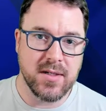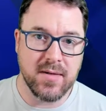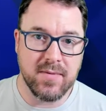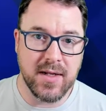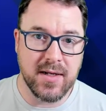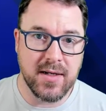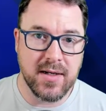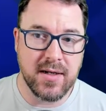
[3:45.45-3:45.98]
And if
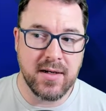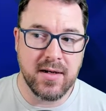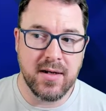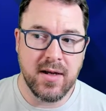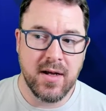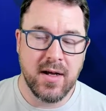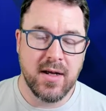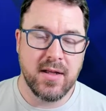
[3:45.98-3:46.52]
they didn't,
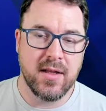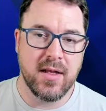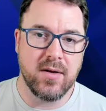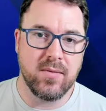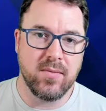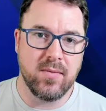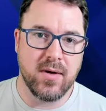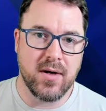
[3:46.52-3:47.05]

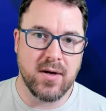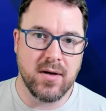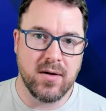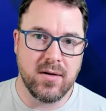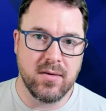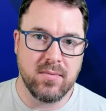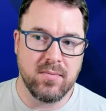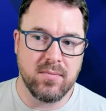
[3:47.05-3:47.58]
then
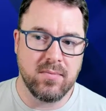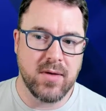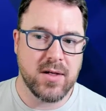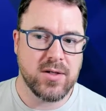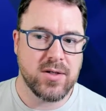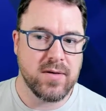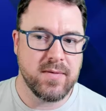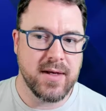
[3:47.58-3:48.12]
I'm
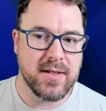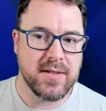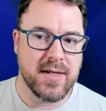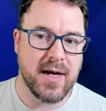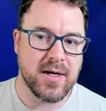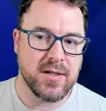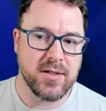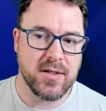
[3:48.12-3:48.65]
not sure if that's
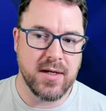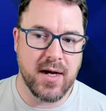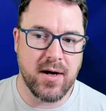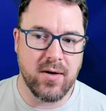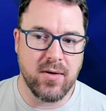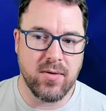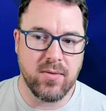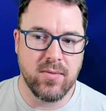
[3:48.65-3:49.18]
actually
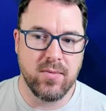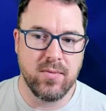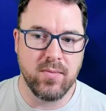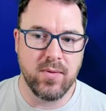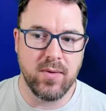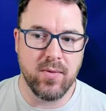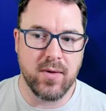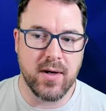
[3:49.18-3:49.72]
how
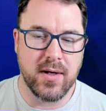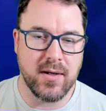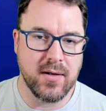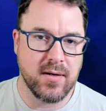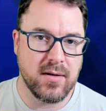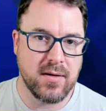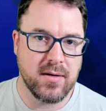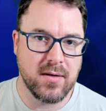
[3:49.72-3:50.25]
we want
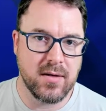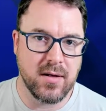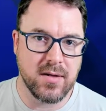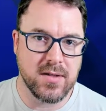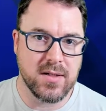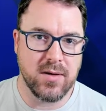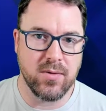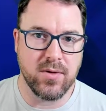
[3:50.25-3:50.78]
the
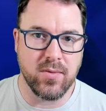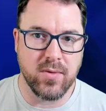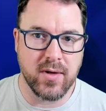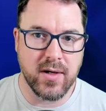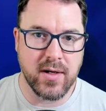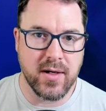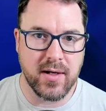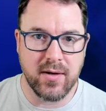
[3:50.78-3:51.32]
skill to
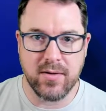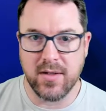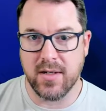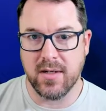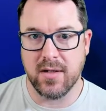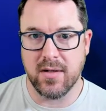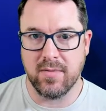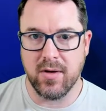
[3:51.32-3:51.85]
work, and I'll
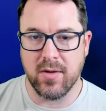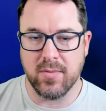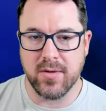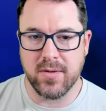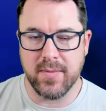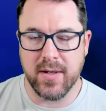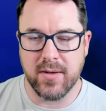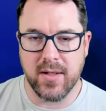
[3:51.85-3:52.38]
talk to the
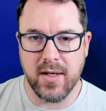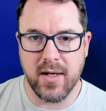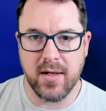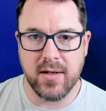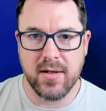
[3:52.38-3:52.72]
developers about that.